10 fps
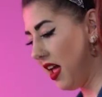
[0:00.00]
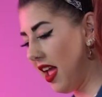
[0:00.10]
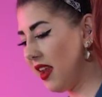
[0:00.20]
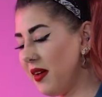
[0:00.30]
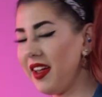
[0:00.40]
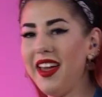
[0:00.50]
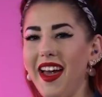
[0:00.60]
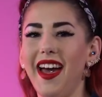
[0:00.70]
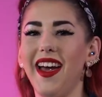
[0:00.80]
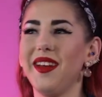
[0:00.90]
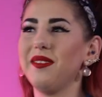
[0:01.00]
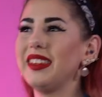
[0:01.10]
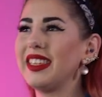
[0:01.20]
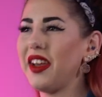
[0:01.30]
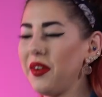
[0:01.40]
Anyway, um,
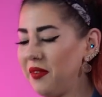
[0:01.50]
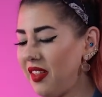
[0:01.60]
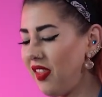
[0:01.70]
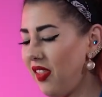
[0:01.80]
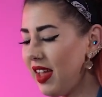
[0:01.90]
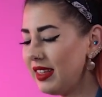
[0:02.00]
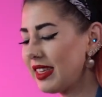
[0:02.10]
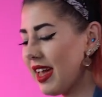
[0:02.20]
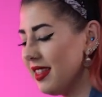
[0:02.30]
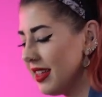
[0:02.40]
so let's get